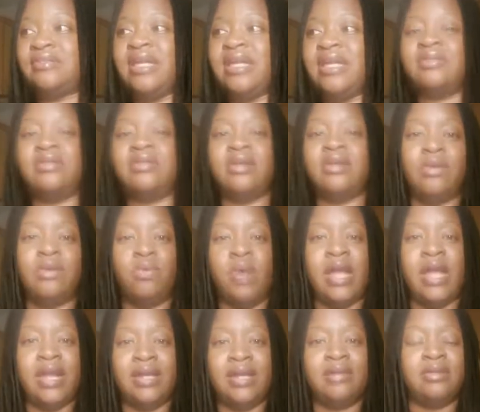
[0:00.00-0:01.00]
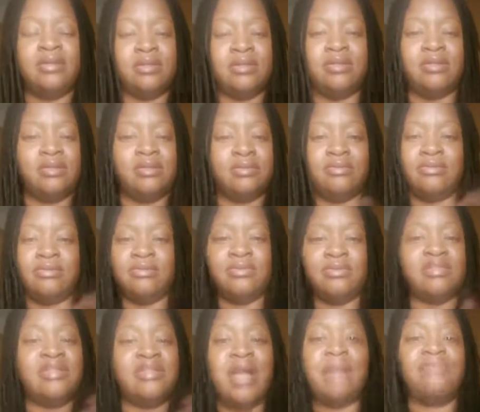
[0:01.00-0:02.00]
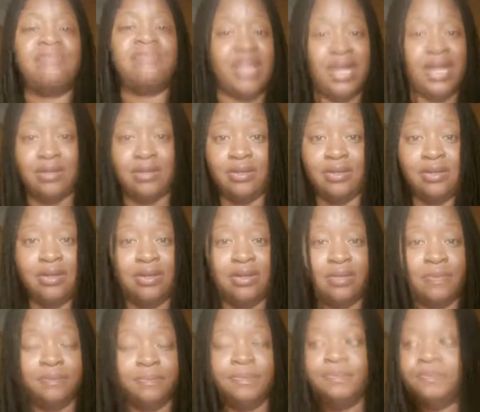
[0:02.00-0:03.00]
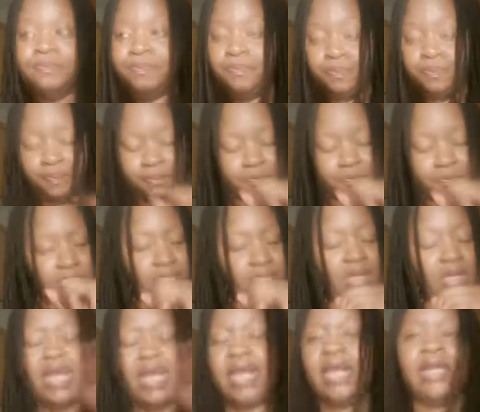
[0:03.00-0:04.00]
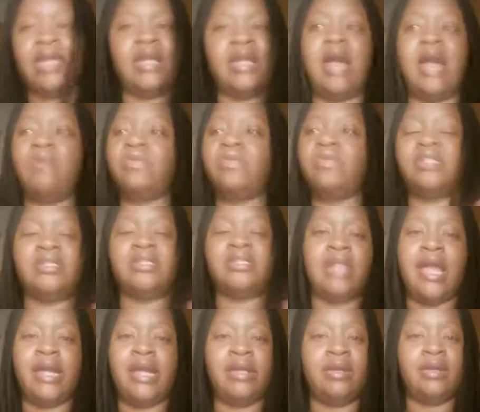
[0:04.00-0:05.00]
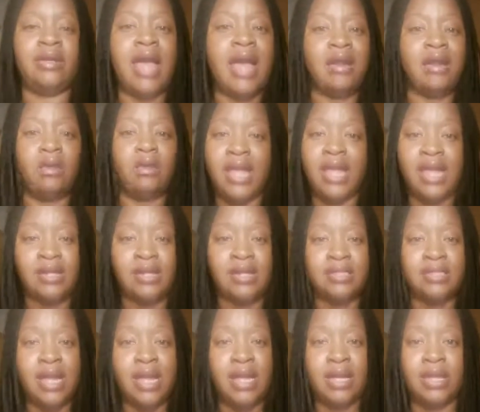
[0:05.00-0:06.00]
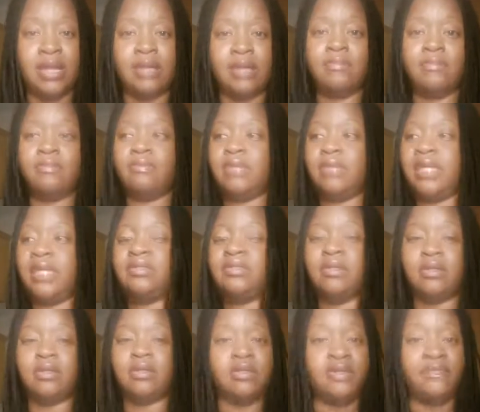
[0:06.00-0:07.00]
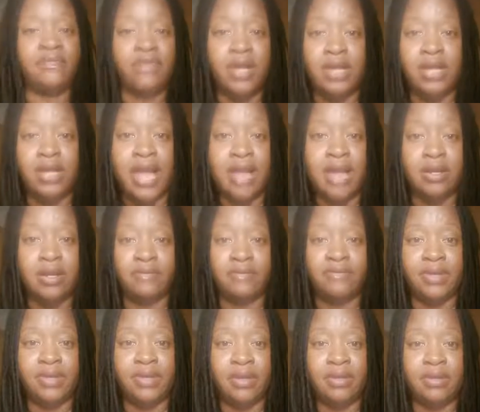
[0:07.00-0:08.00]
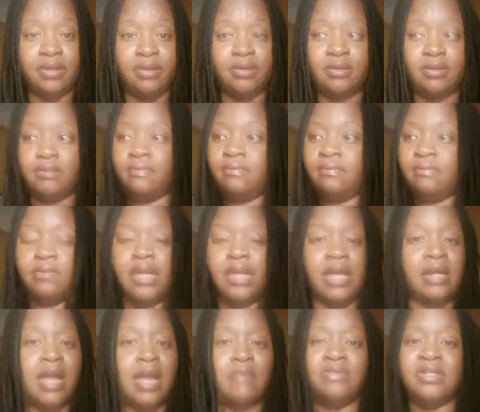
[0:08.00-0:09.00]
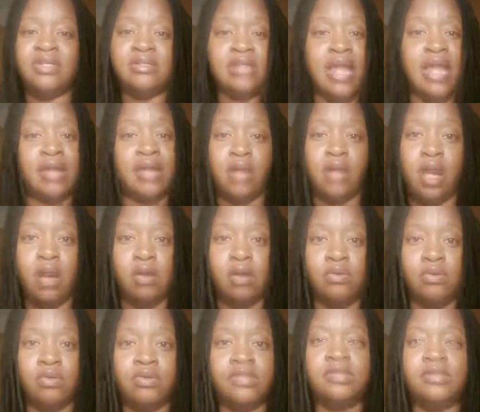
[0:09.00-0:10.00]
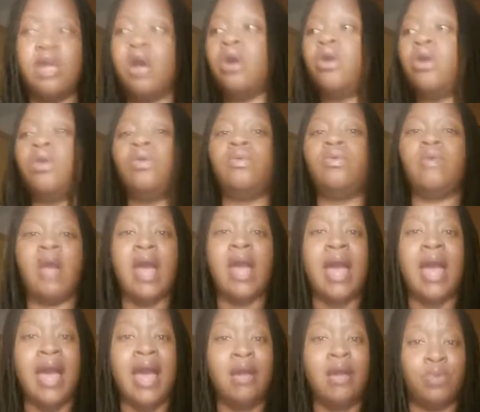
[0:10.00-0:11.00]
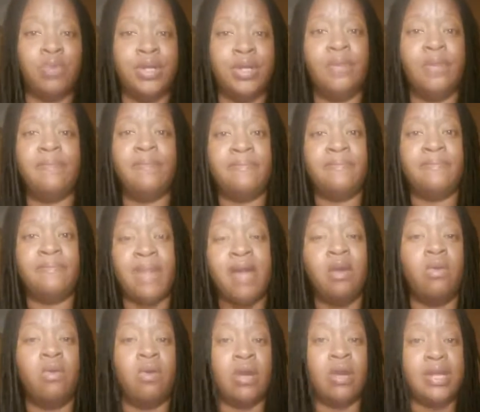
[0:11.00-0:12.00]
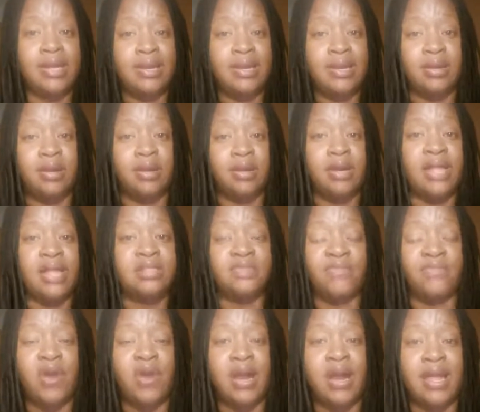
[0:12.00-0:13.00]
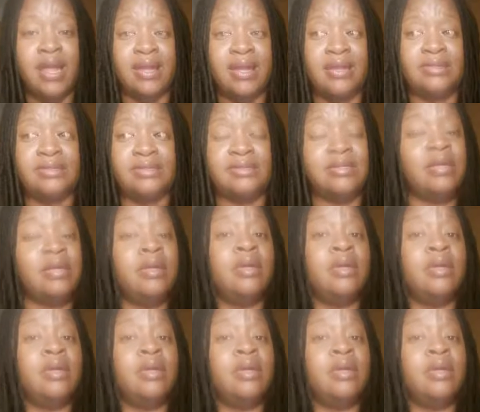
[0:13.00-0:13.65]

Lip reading: took away something. And I was just like, I don't have the time. It took the fun out of it. And I'm just like, no. So I will be back on here as far as